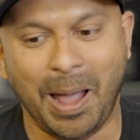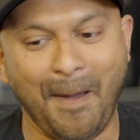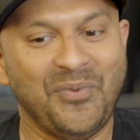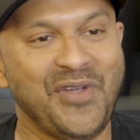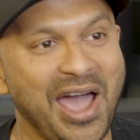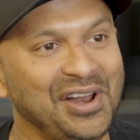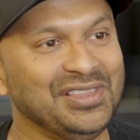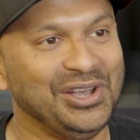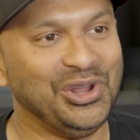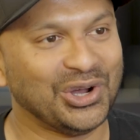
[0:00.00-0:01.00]
We are in
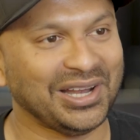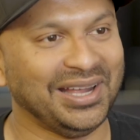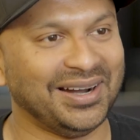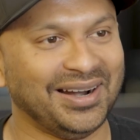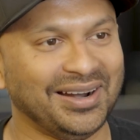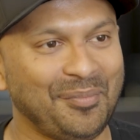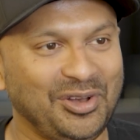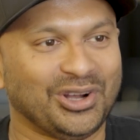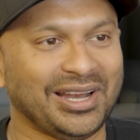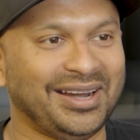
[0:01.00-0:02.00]
the
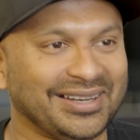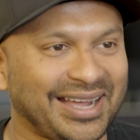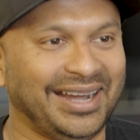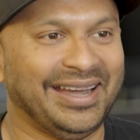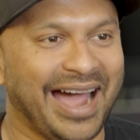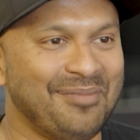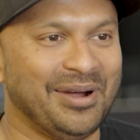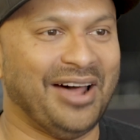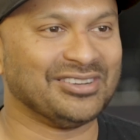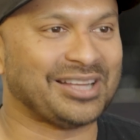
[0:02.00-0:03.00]
nuclear kind of died,
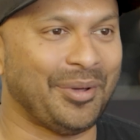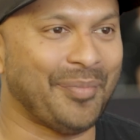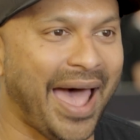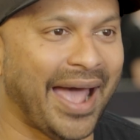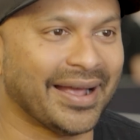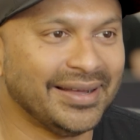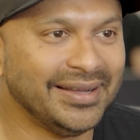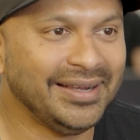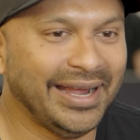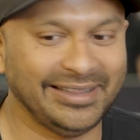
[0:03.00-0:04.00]
but now it's coming back.
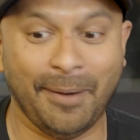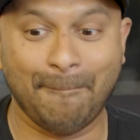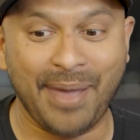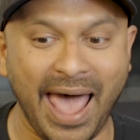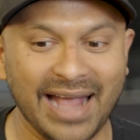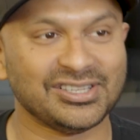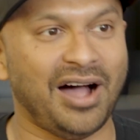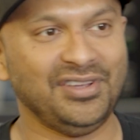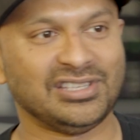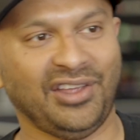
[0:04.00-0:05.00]
And there are banks
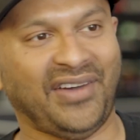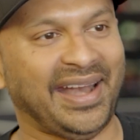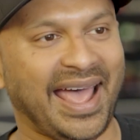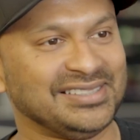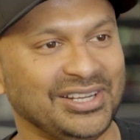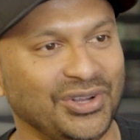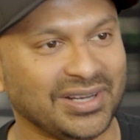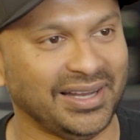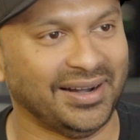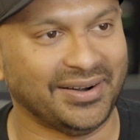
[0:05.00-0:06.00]
obviously financing
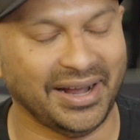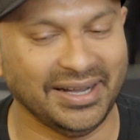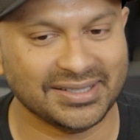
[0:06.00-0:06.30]
nuclear, right?